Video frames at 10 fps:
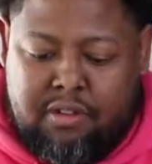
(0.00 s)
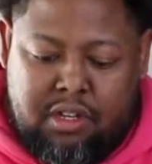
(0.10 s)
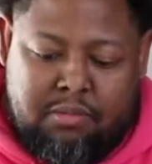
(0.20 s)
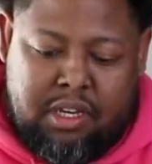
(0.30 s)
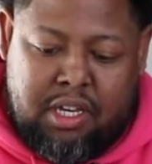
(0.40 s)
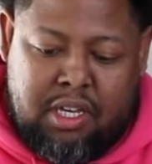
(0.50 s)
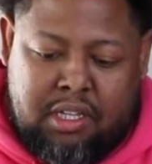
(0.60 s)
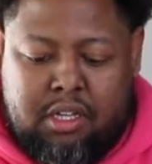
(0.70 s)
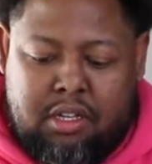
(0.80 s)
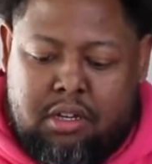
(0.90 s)
on it, man.
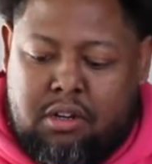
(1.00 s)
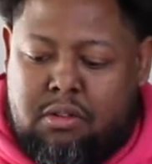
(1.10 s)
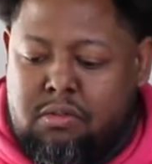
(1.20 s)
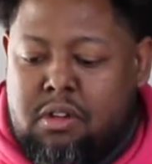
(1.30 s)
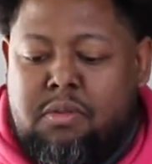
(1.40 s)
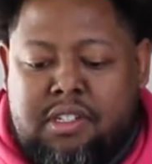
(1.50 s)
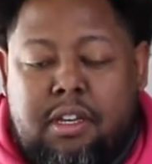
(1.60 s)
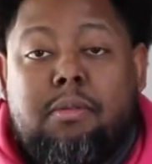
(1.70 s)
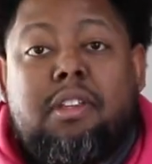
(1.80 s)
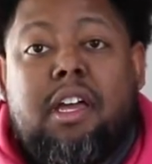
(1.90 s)
Oh, I don't know what's
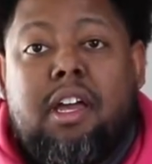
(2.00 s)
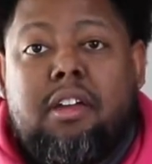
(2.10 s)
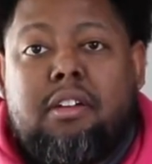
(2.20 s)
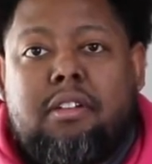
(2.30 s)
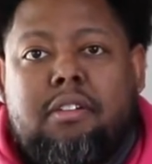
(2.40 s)
up with that.